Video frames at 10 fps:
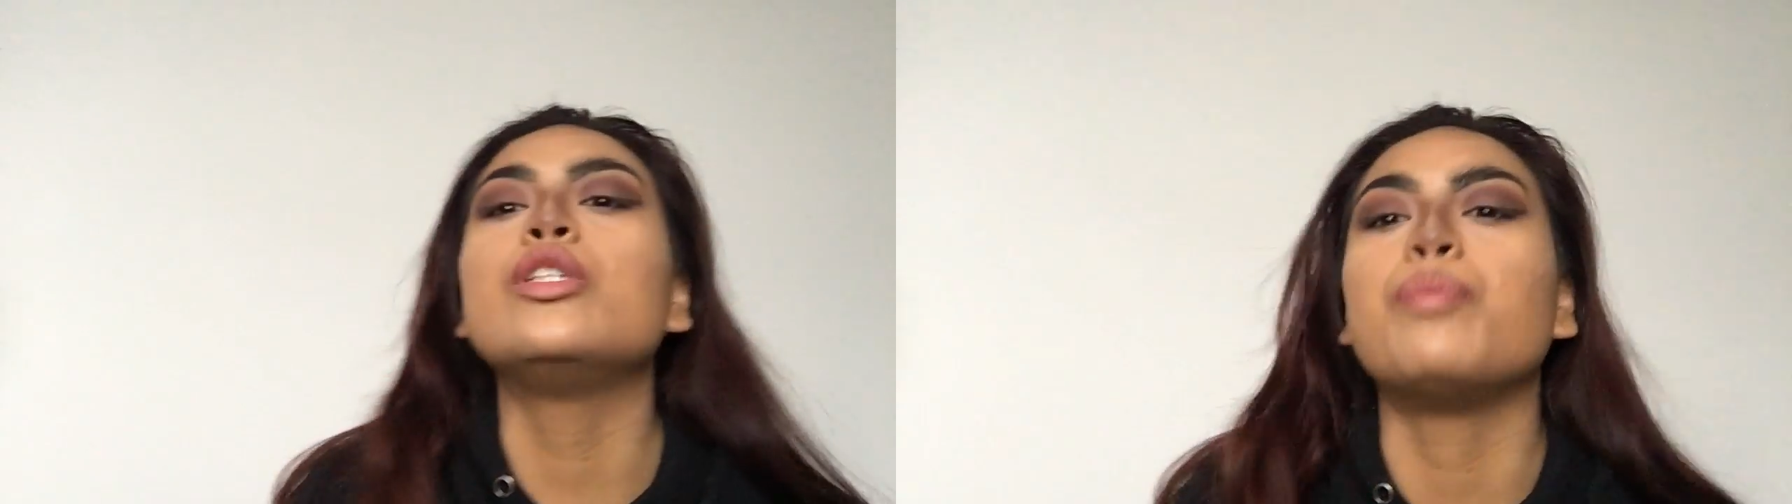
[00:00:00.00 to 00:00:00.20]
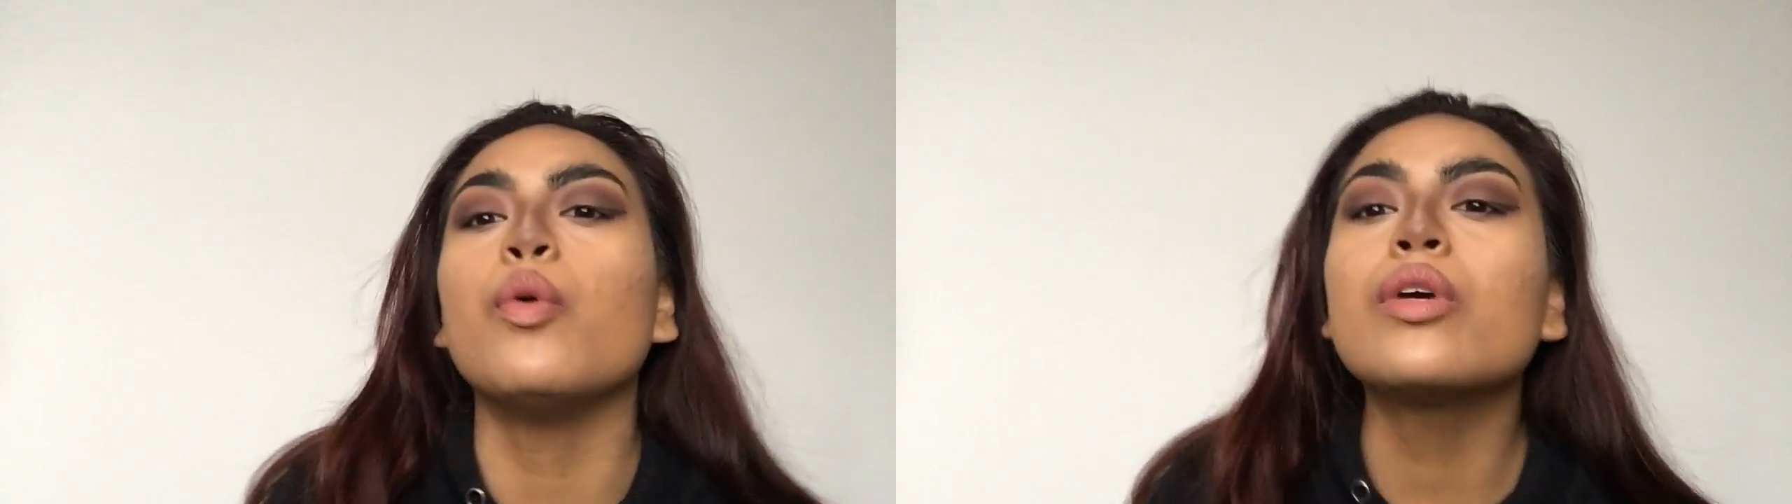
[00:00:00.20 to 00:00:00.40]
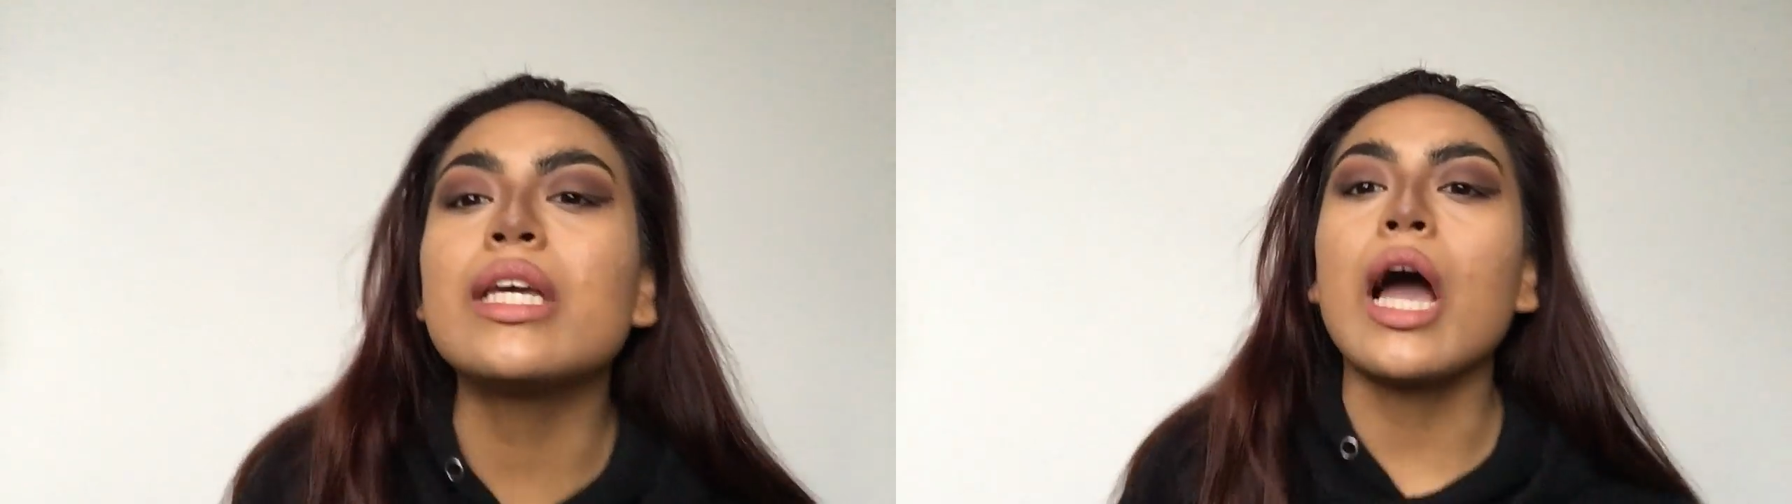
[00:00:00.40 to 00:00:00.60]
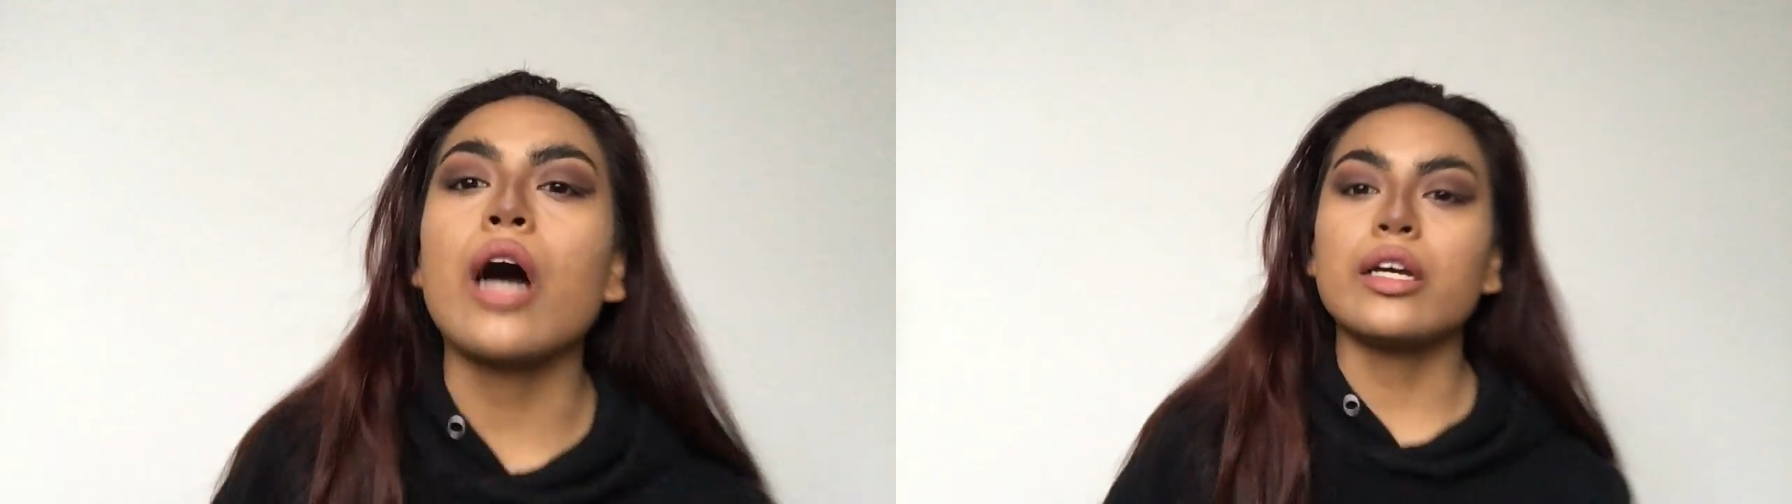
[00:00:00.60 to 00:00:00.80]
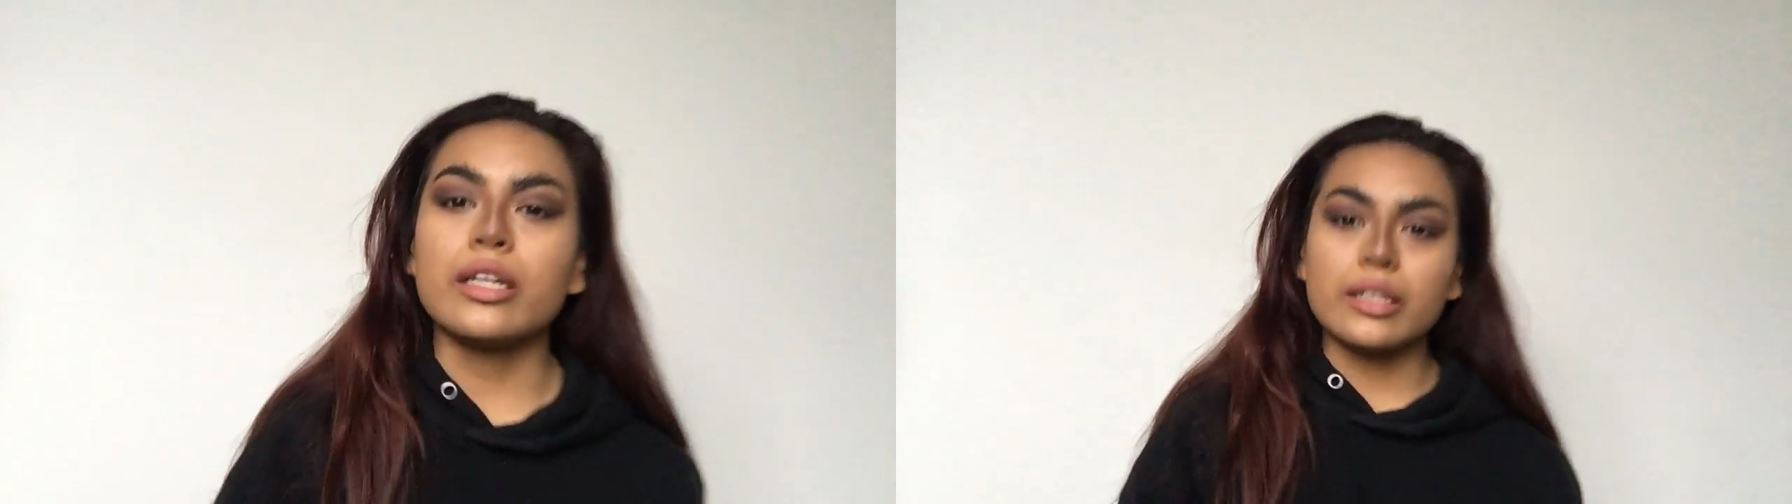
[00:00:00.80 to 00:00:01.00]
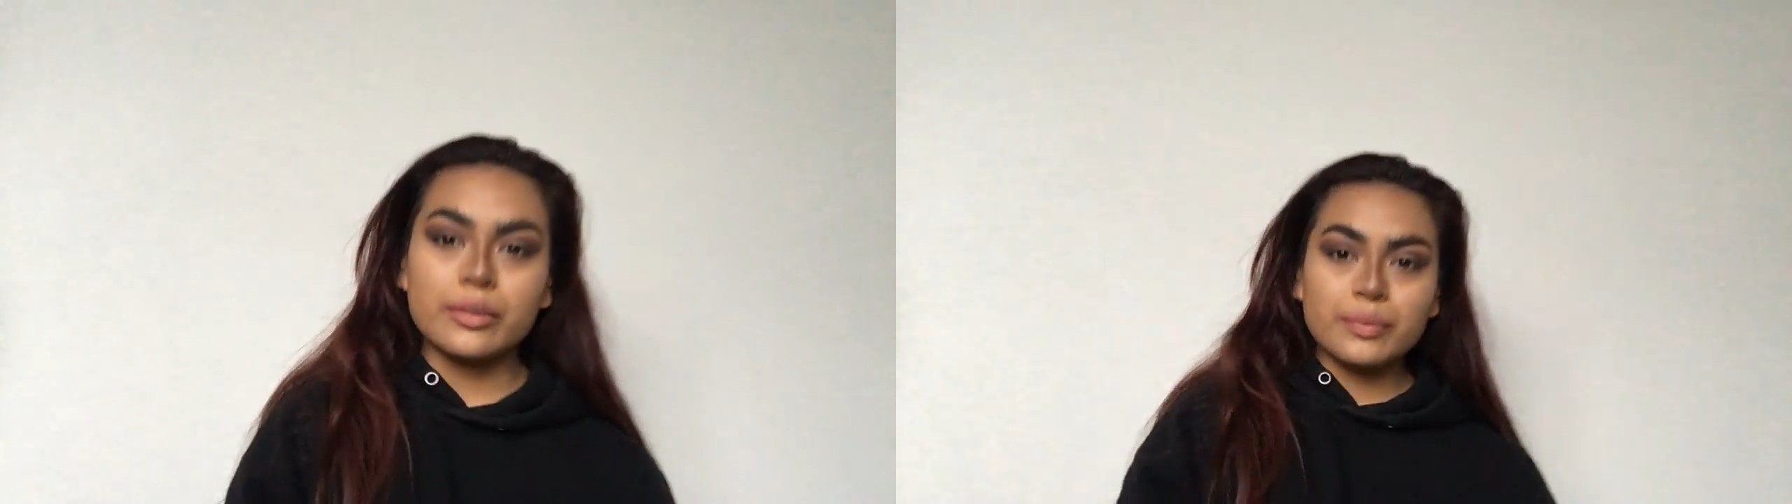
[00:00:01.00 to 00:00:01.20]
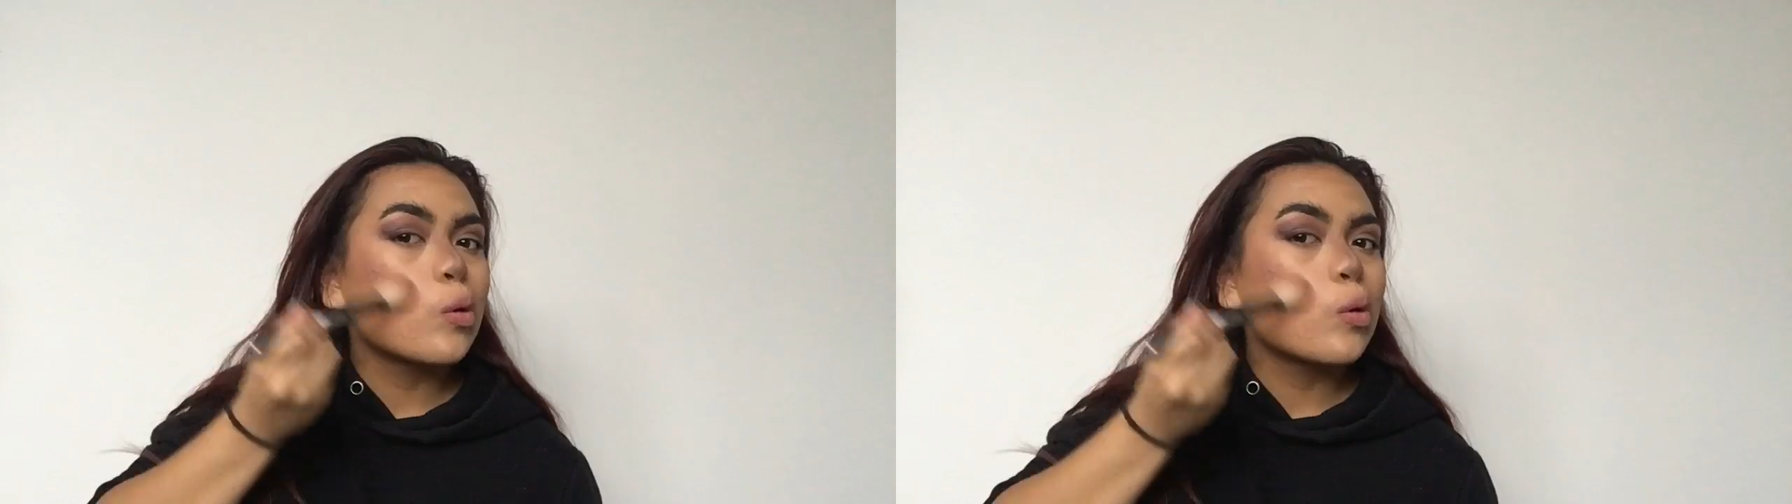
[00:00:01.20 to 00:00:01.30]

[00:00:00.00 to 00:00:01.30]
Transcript: We spooky out here.